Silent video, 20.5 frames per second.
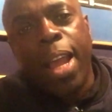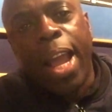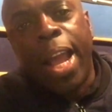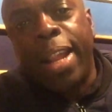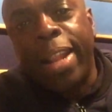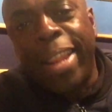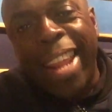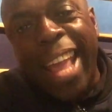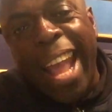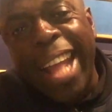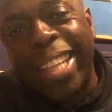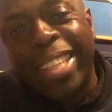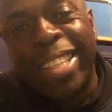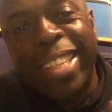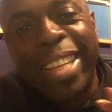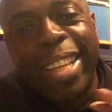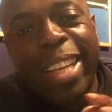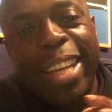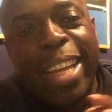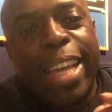And
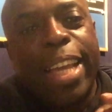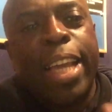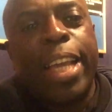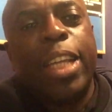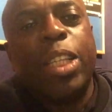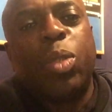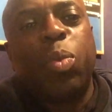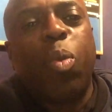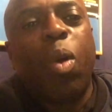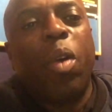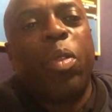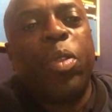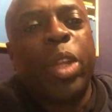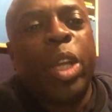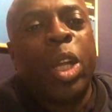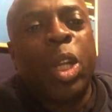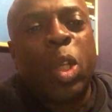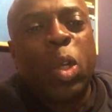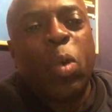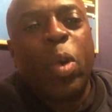that is what
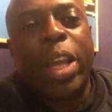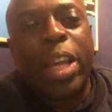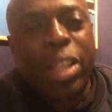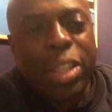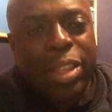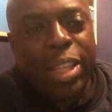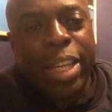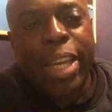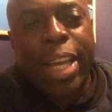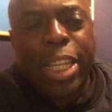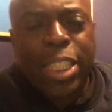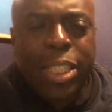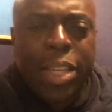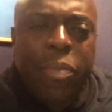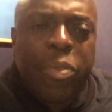the annoying thing is.